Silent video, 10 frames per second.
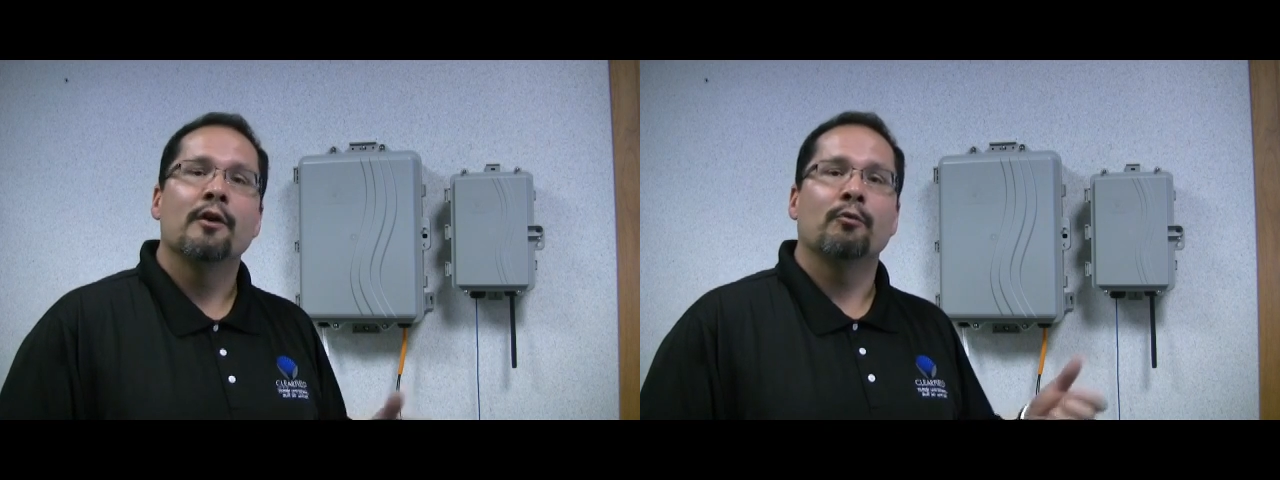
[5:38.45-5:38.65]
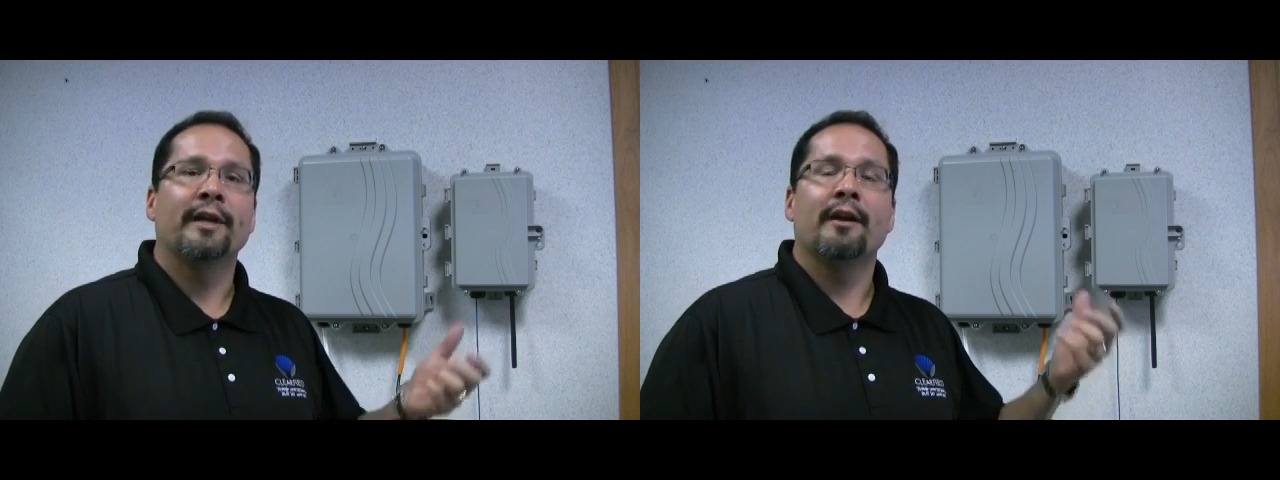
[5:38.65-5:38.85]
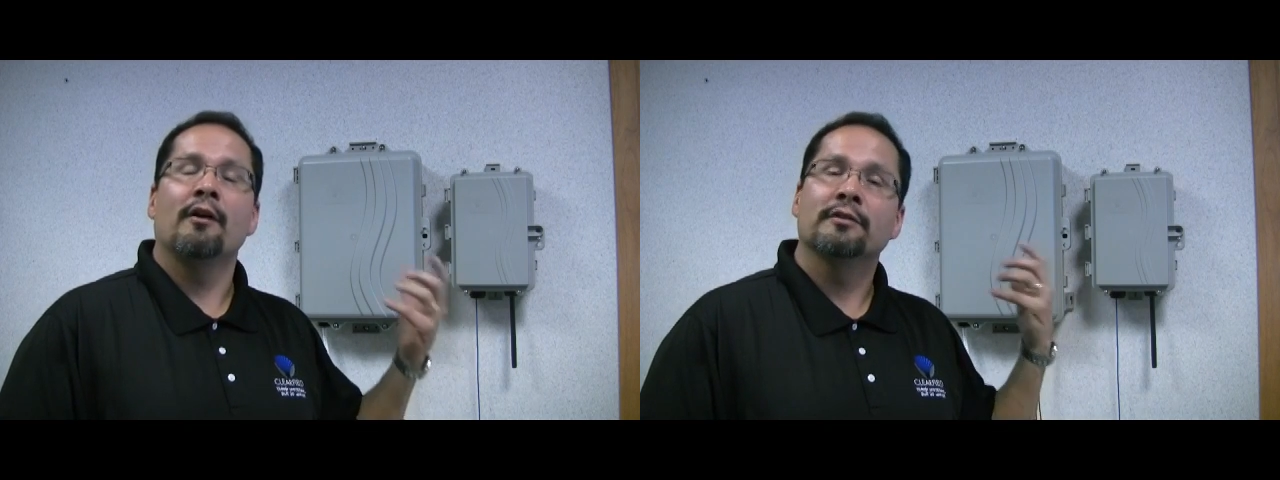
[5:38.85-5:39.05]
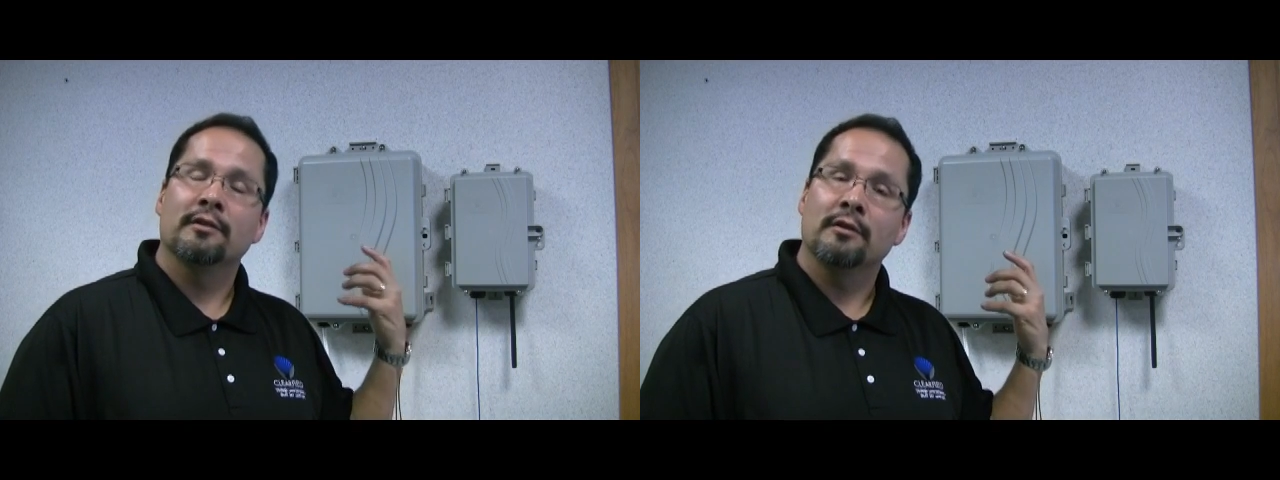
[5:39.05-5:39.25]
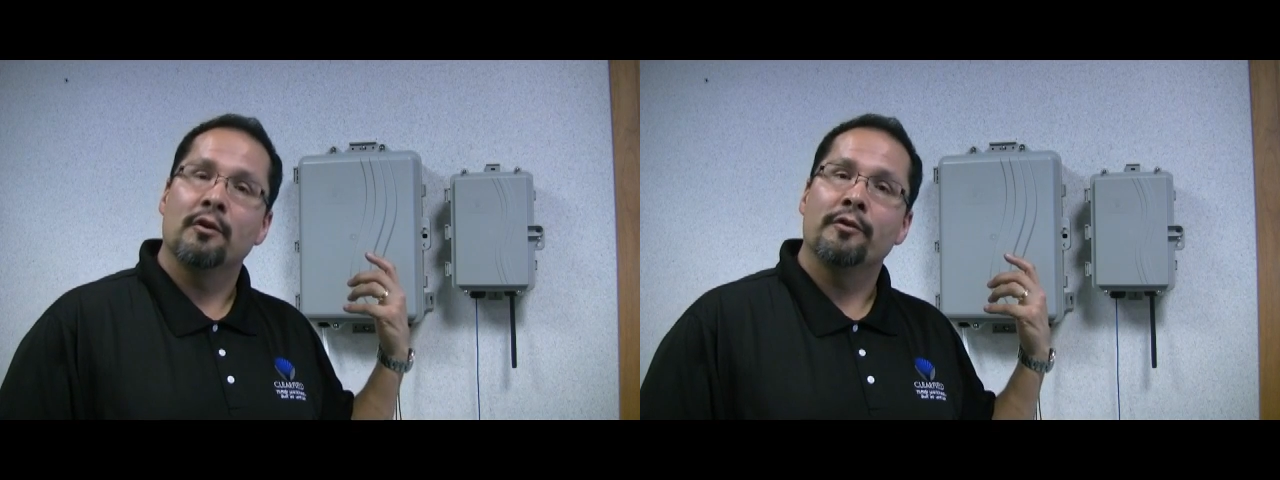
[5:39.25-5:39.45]
We could
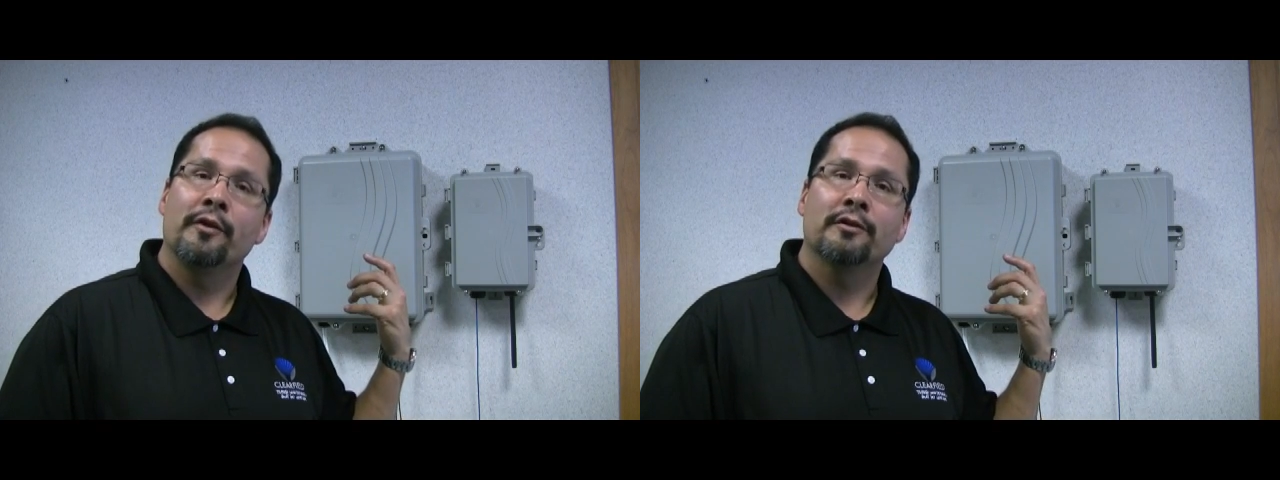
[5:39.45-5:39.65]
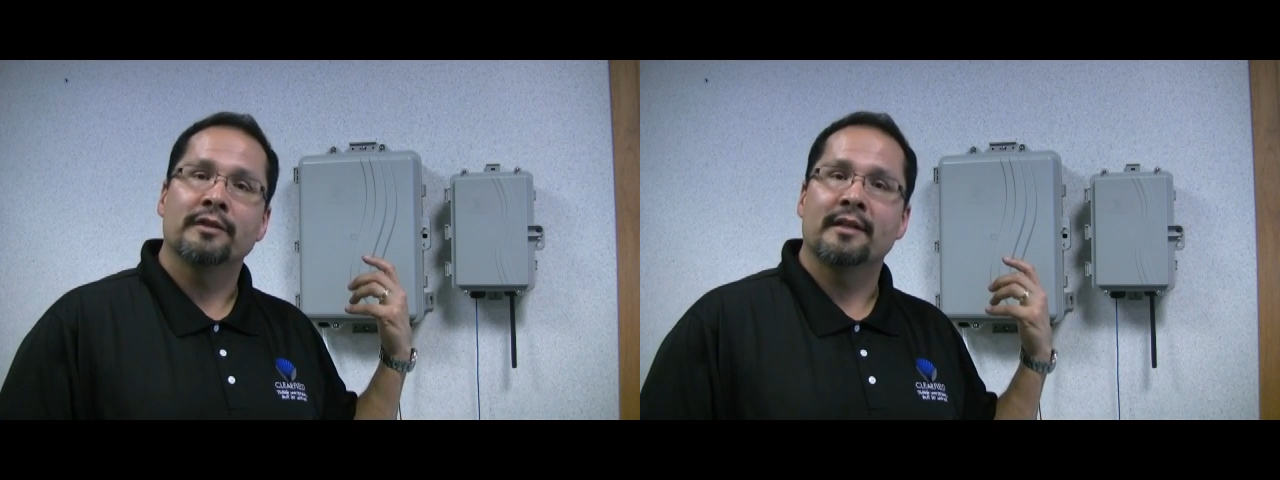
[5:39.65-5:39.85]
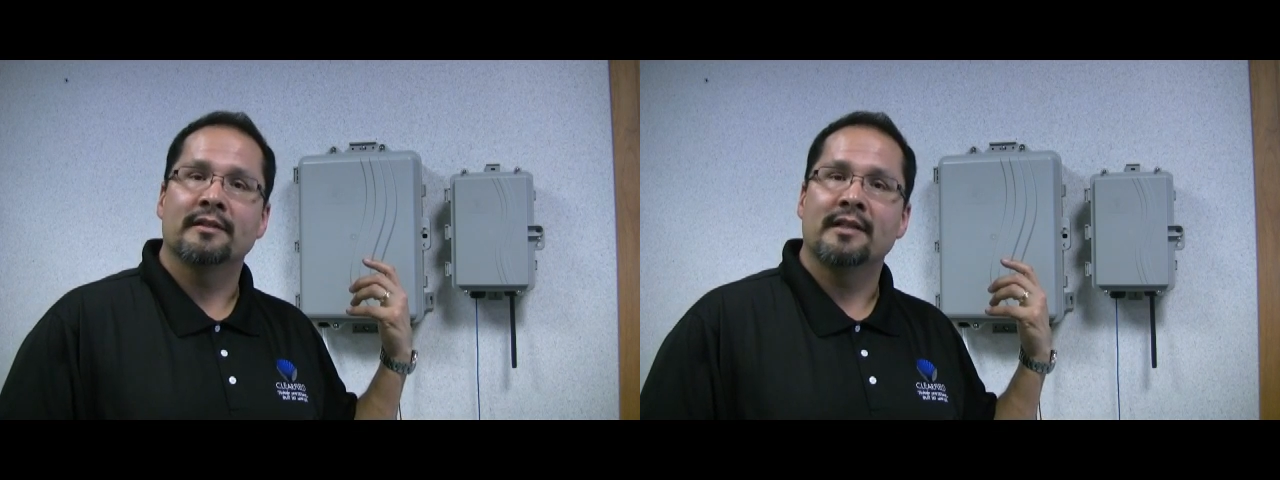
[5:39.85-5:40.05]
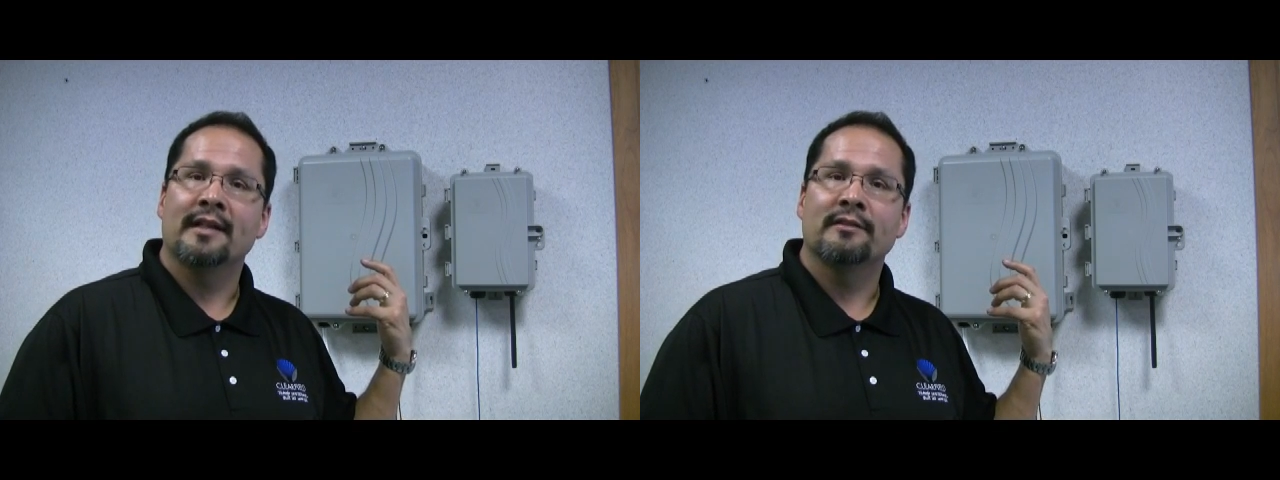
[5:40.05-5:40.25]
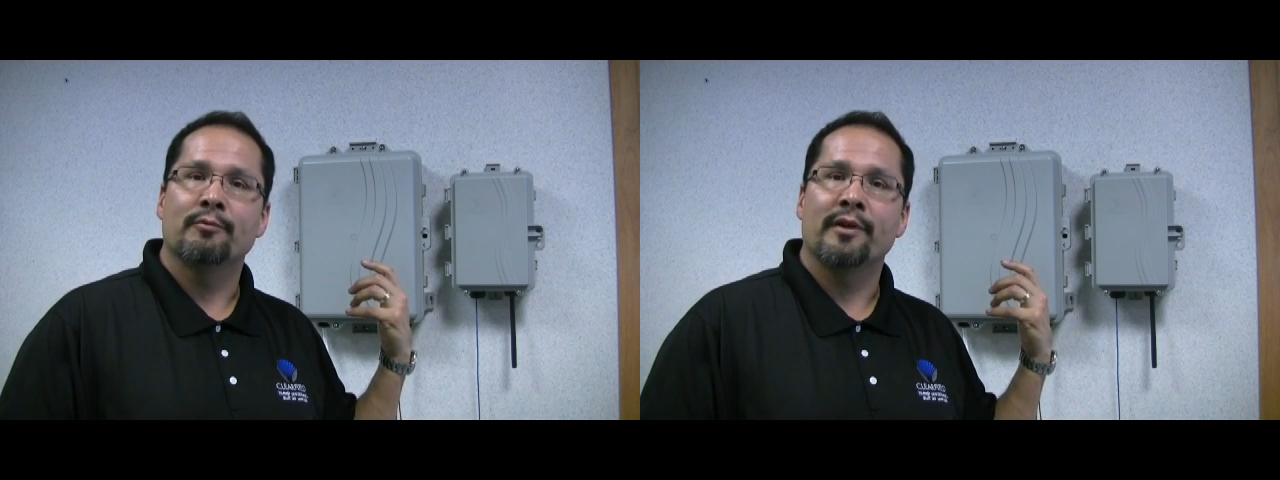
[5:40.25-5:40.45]
also load those
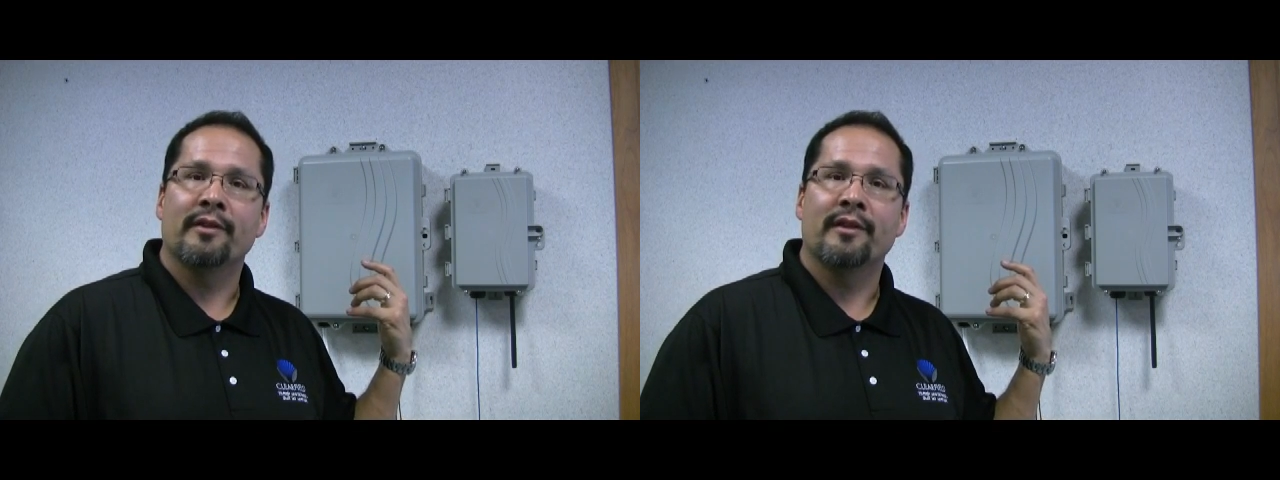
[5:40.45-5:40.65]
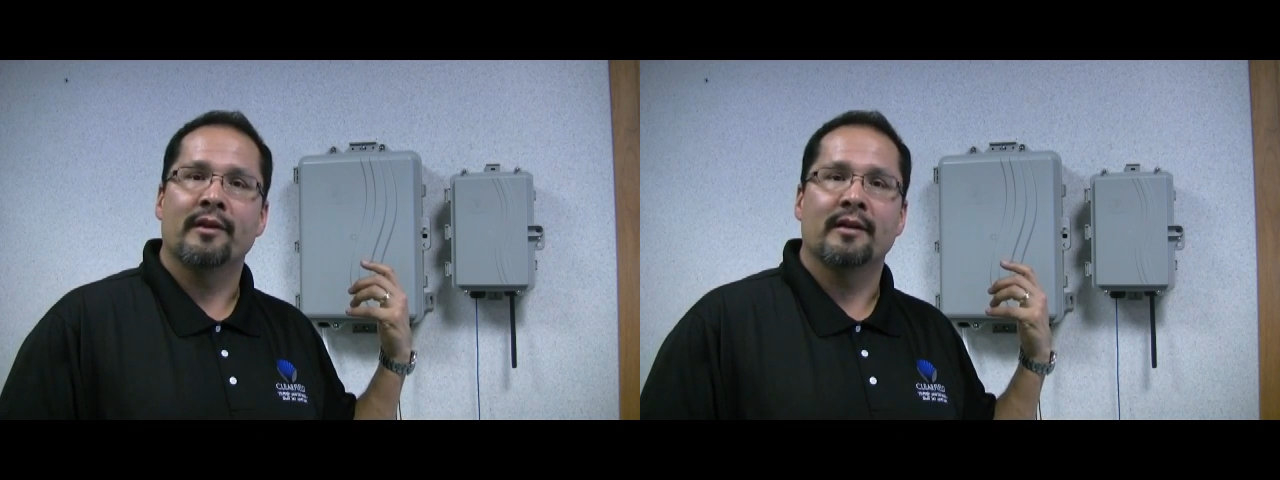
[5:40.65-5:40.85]
cassettes with